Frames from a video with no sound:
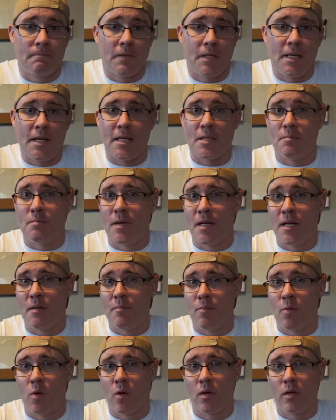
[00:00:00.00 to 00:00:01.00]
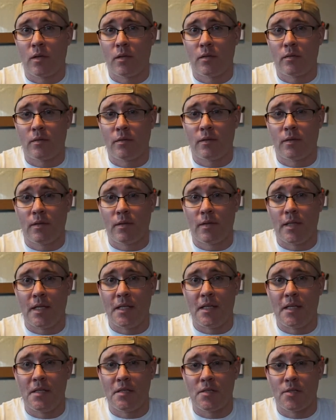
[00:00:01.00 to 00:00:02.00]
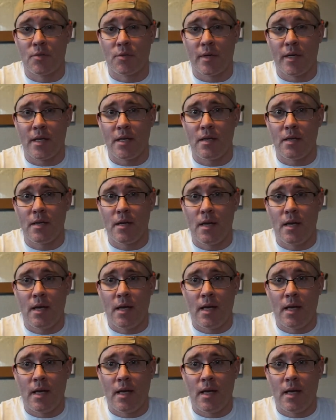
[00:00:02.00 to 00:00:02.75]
He has many more than these three.